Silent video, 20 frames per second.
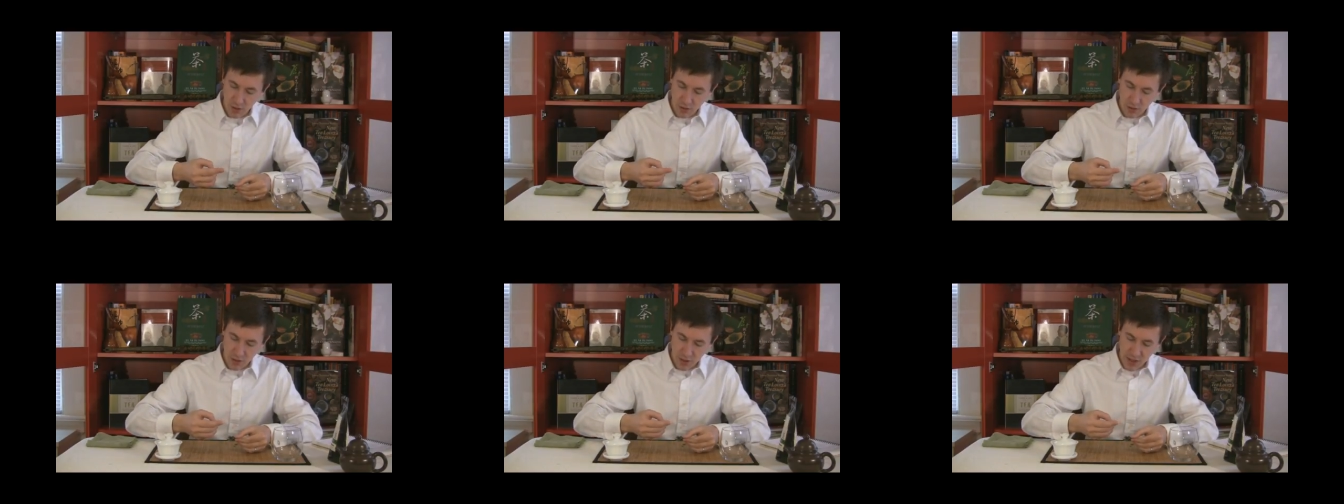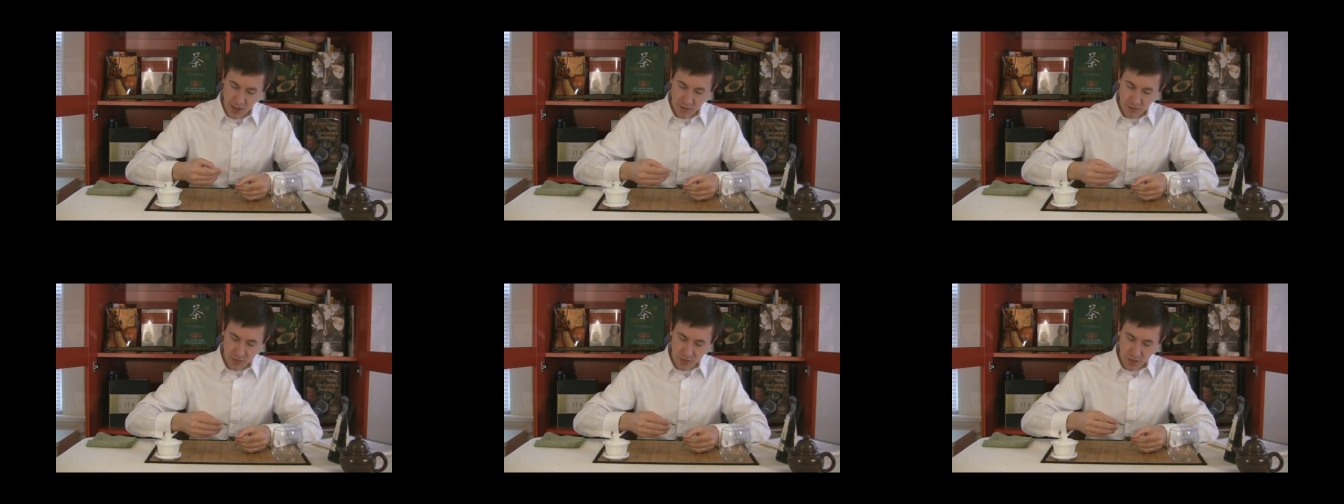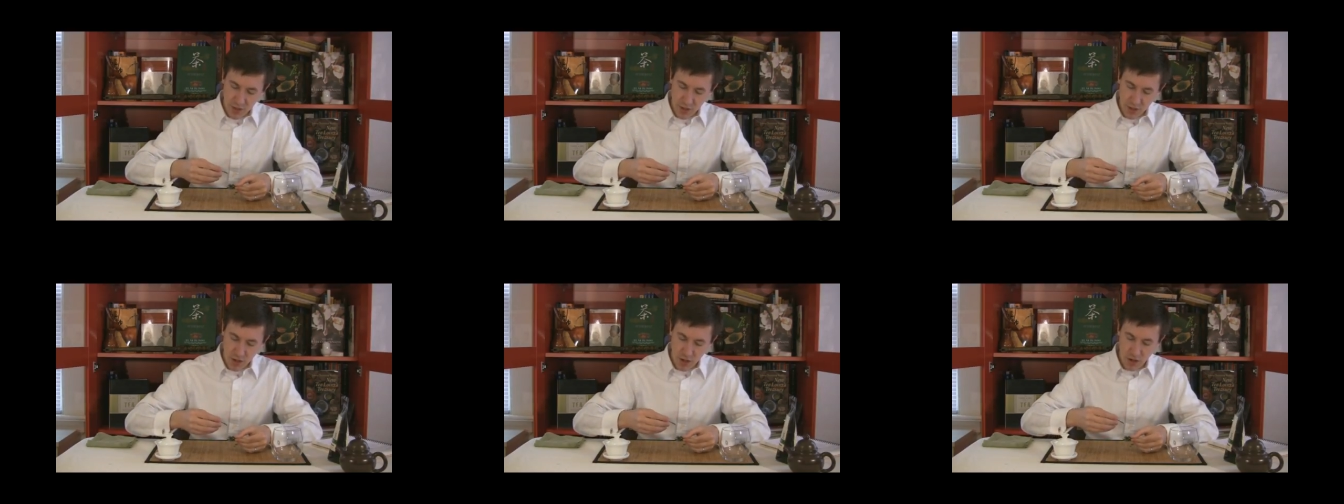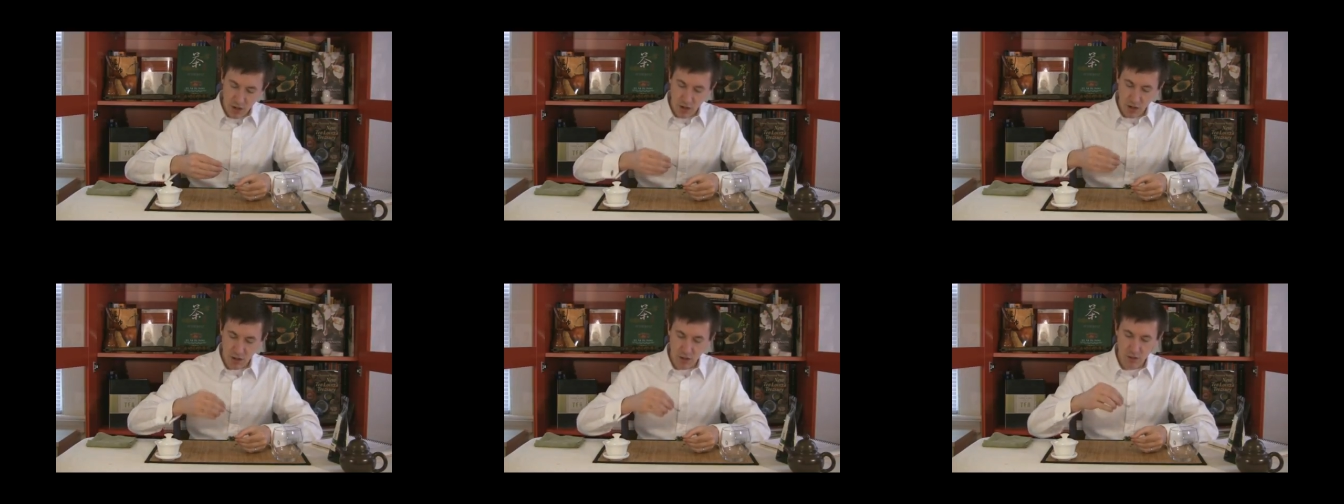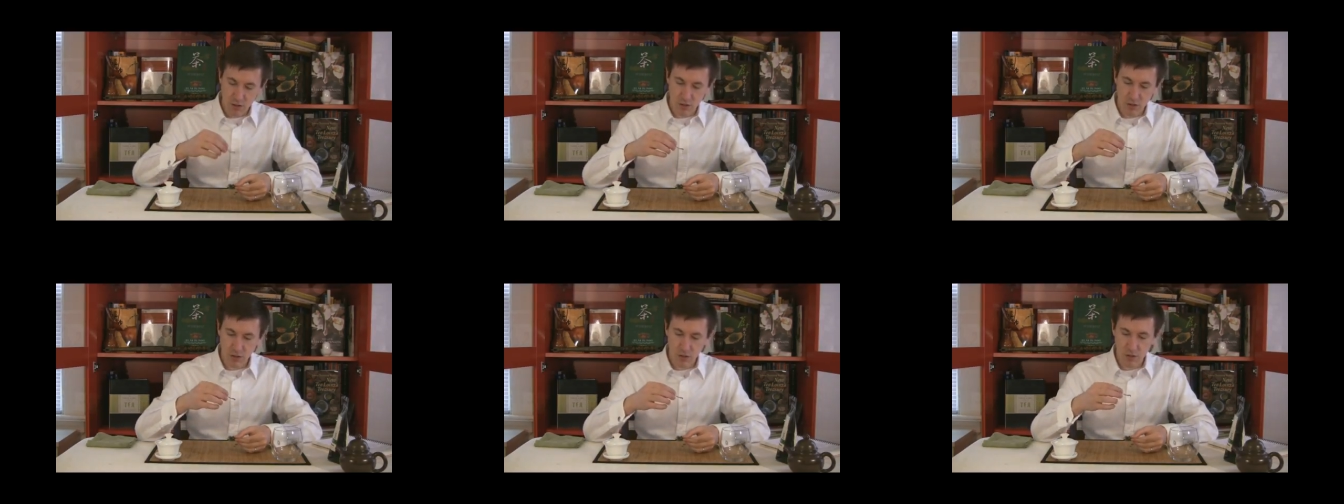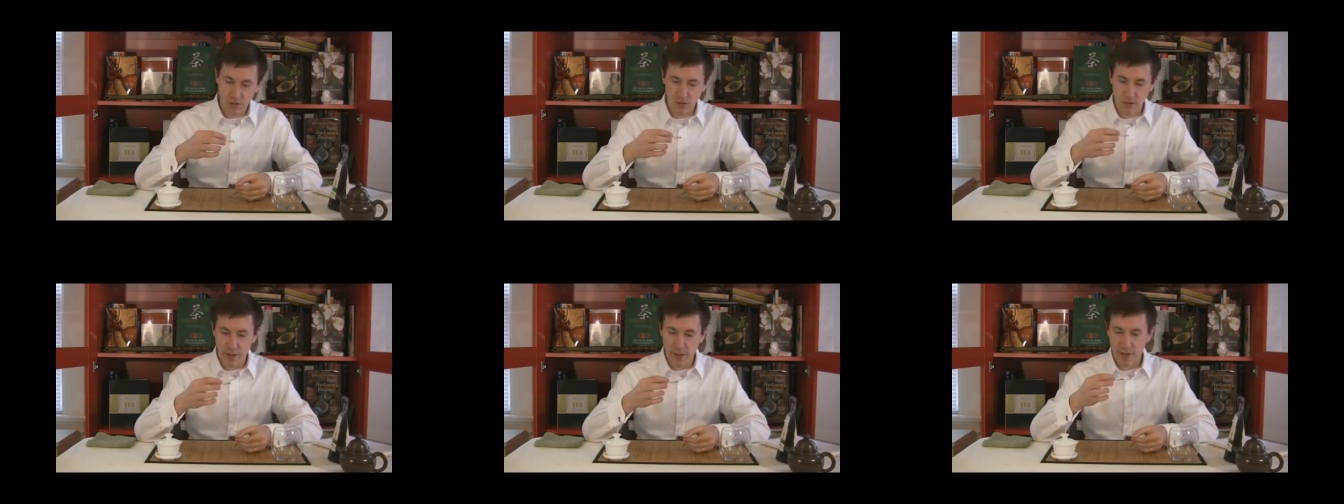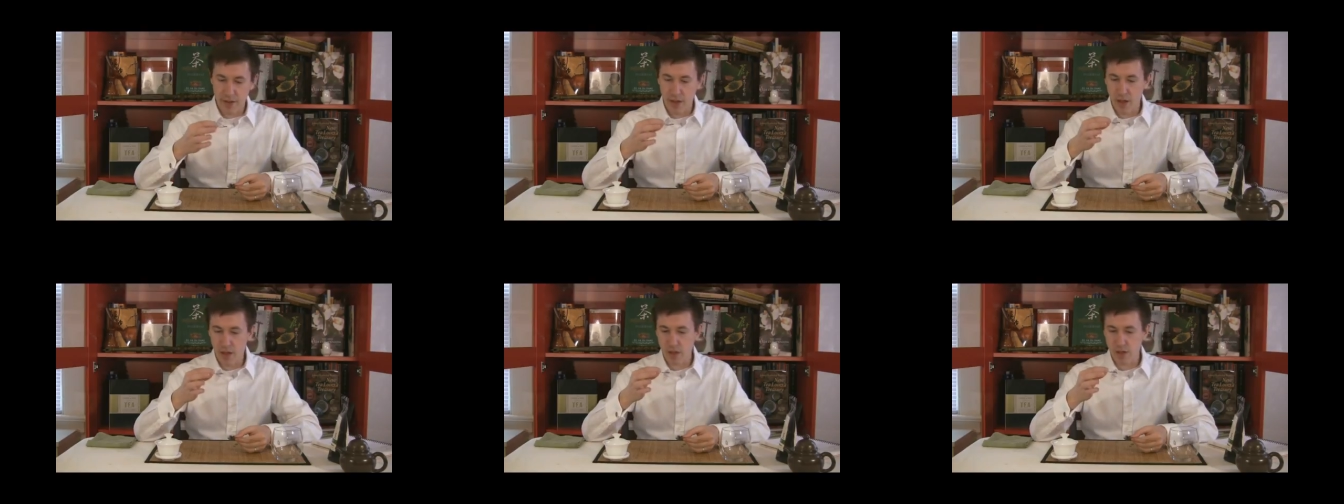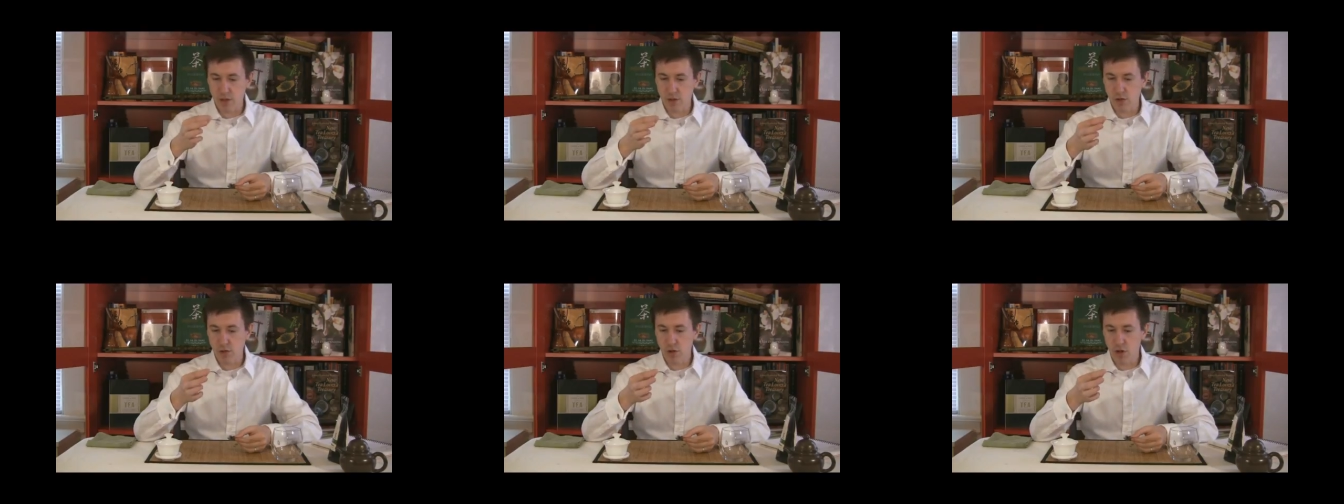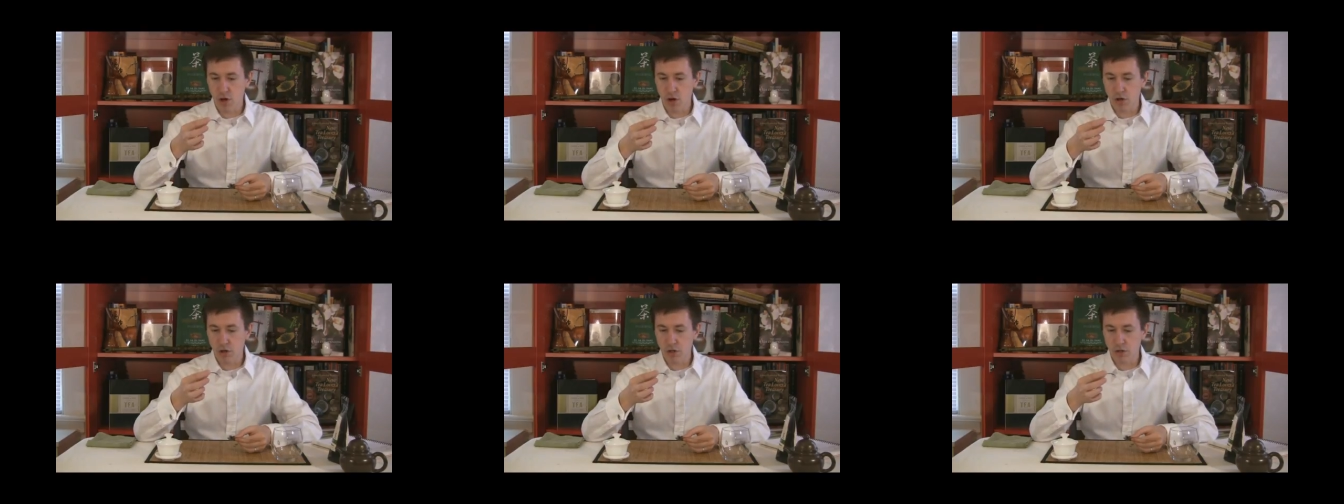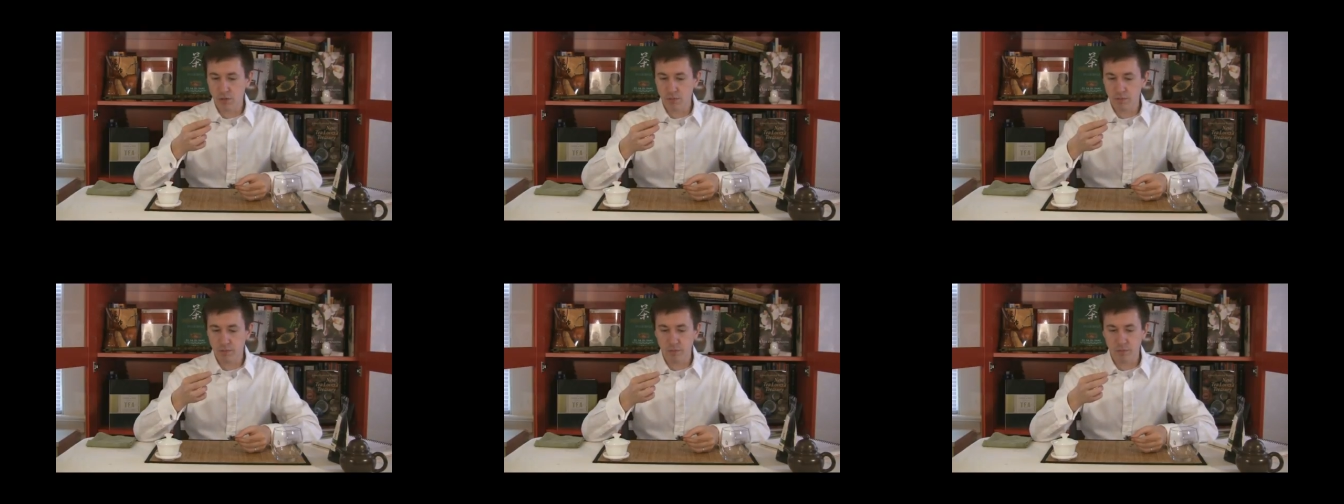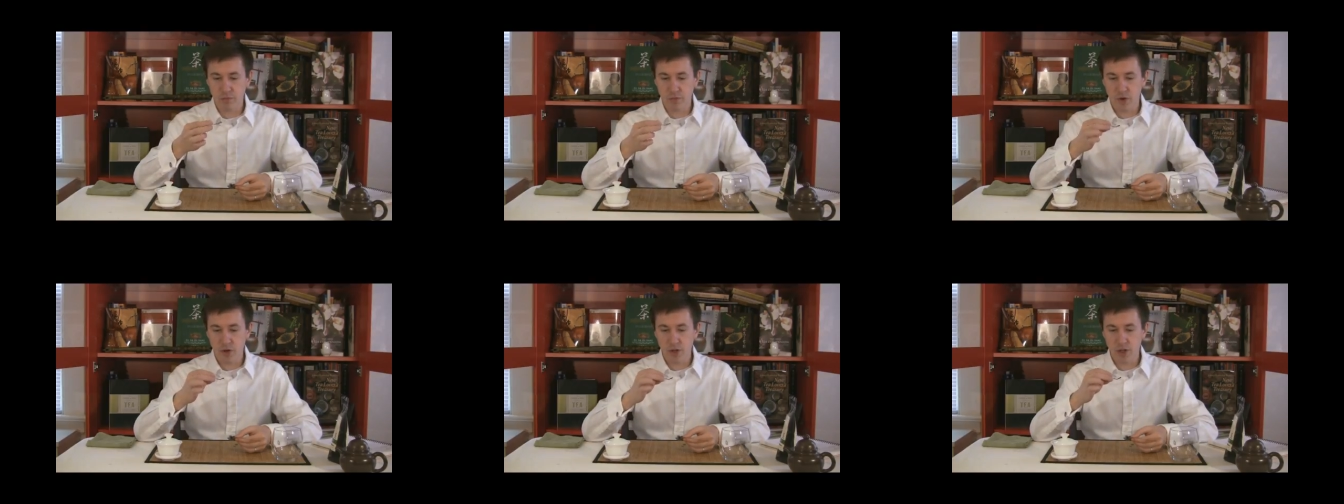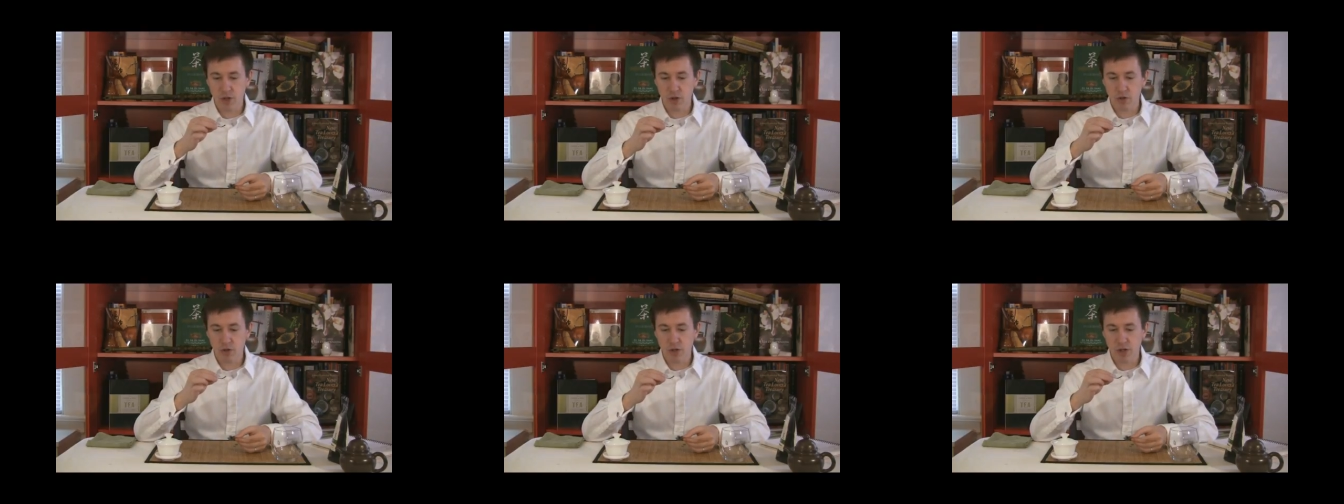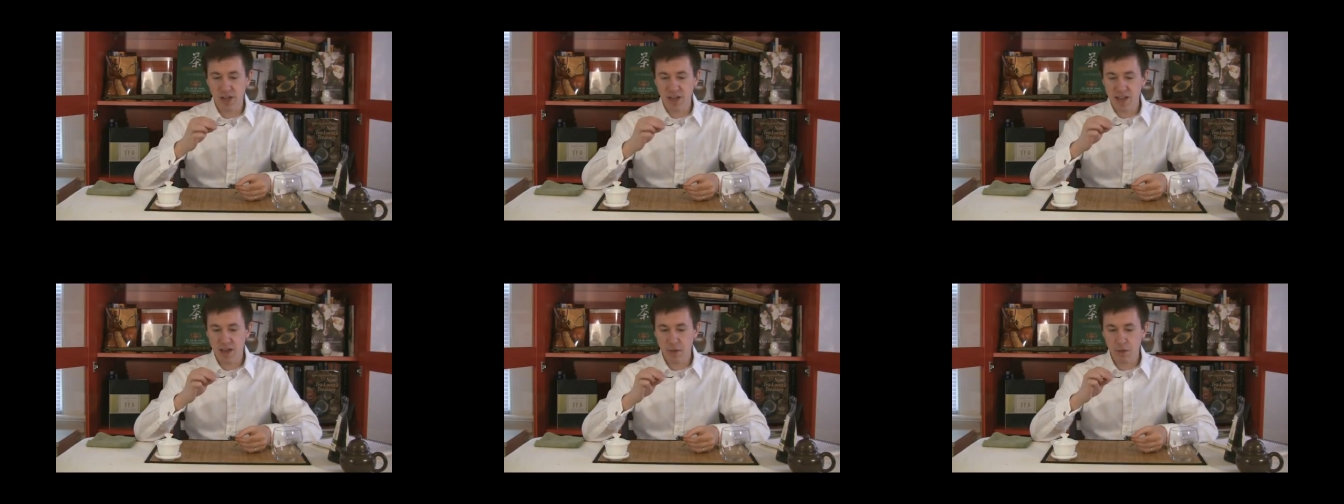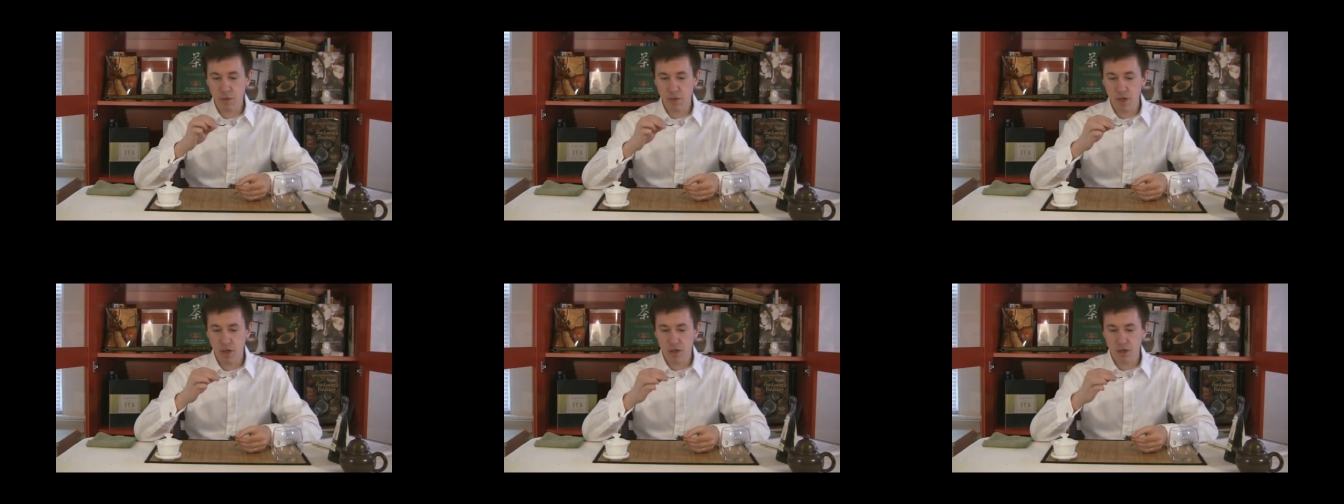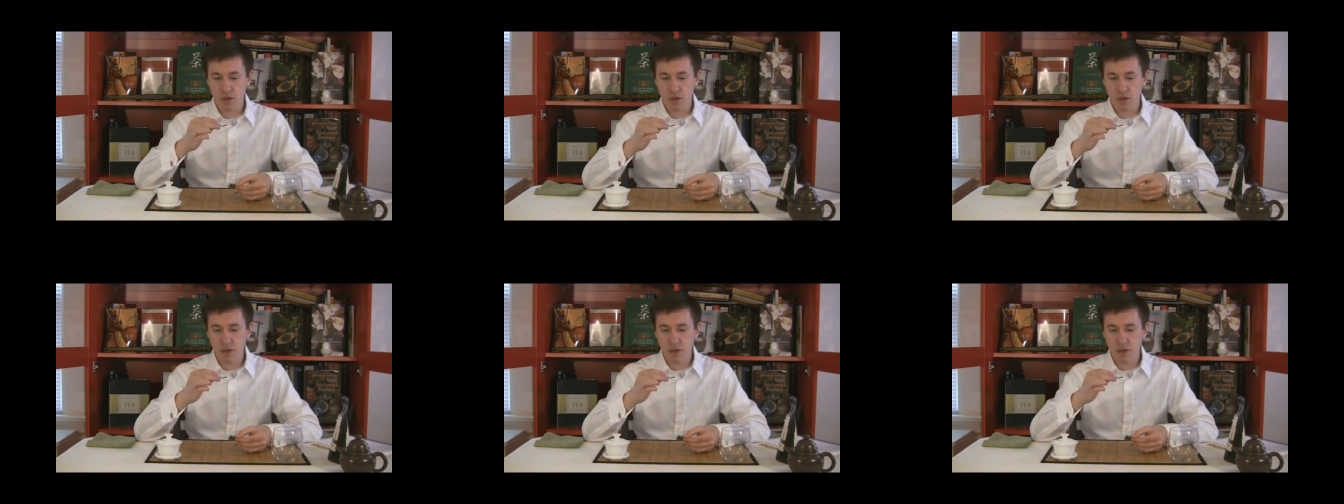leaves that are long, fairly good length.